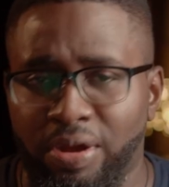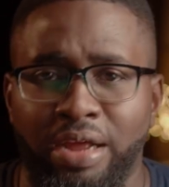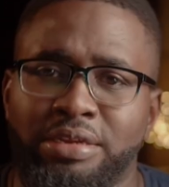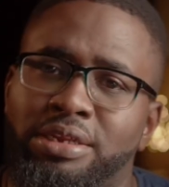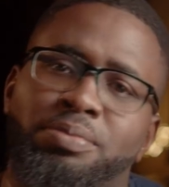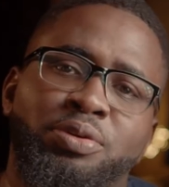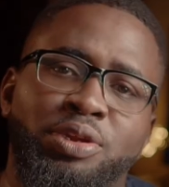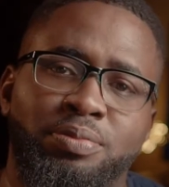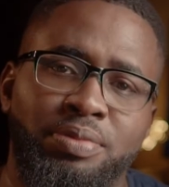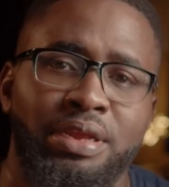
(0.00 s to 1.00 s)
and it's
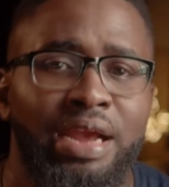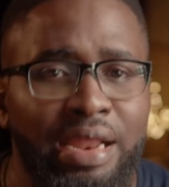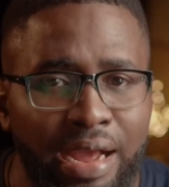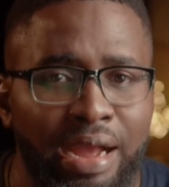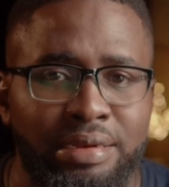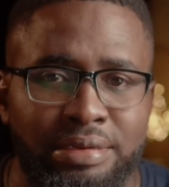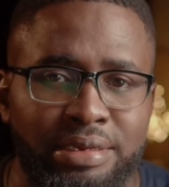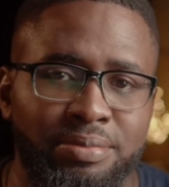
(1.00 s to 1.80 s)
supposed to be an ad. It's